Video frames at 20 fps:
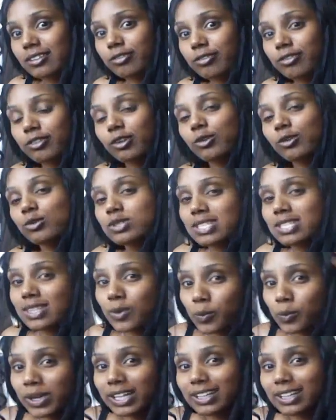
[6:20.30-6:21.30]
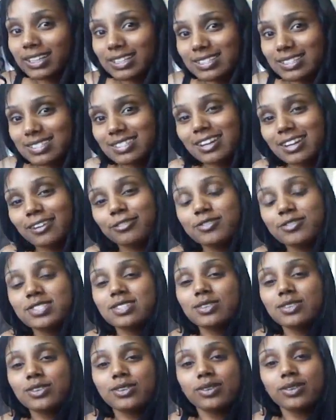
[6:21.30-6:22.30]
it flows in the wind and stuff.
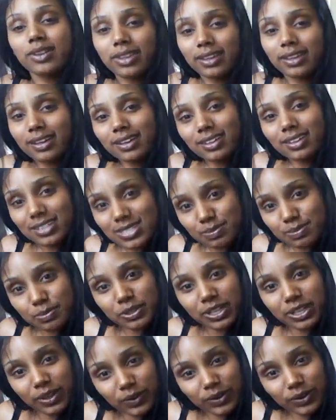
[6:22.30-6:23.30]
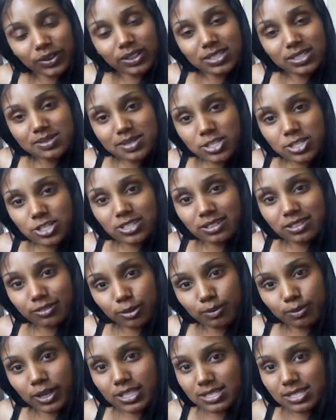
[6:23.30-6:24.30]
So it's pretty cool, especially
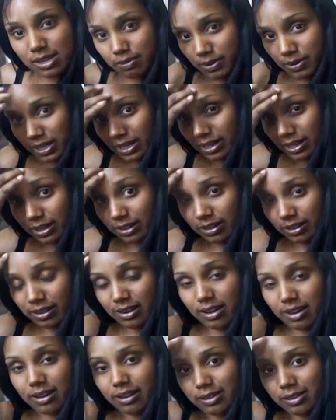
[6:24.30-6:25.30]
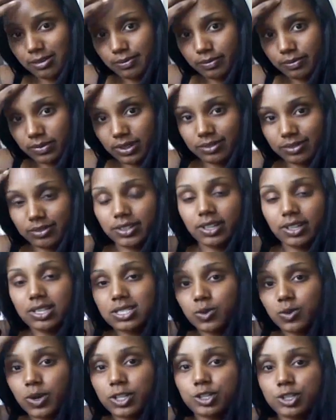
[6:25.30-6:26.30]
for my type of hair. If you
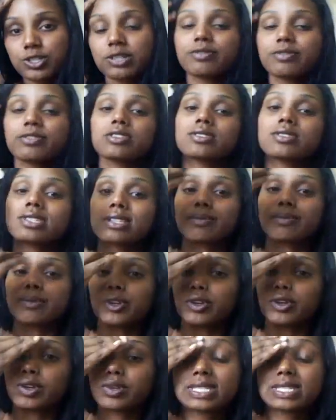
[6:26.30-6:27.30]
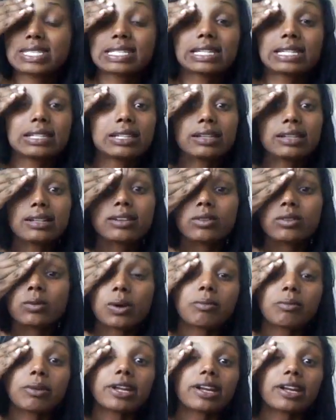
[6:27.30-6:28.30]
guys watch the first demo, you'll see
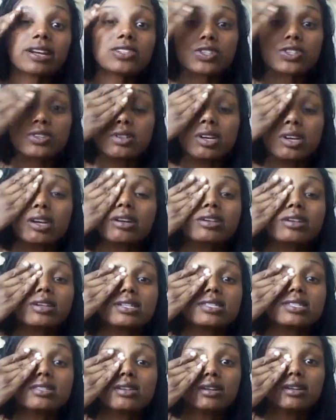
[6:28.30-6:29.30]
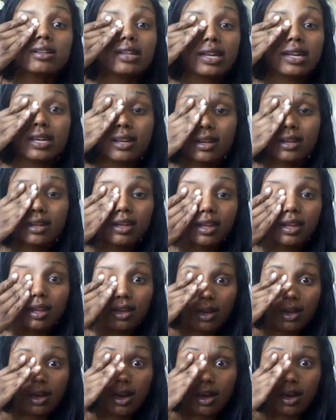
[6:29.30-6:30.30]
what my natural hair does look like.
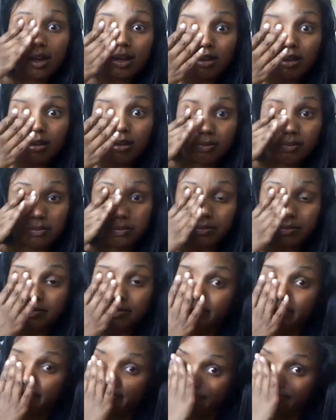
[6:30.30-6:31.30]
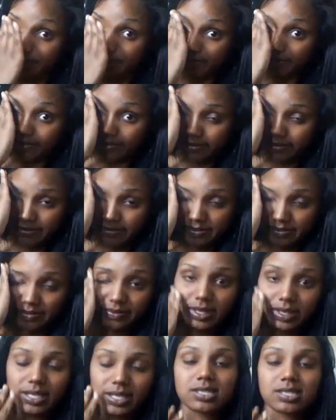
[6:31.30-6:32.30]

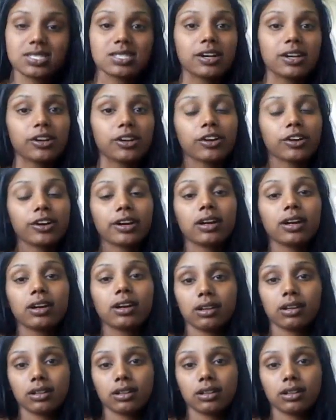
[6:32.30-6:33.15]
The Instyler,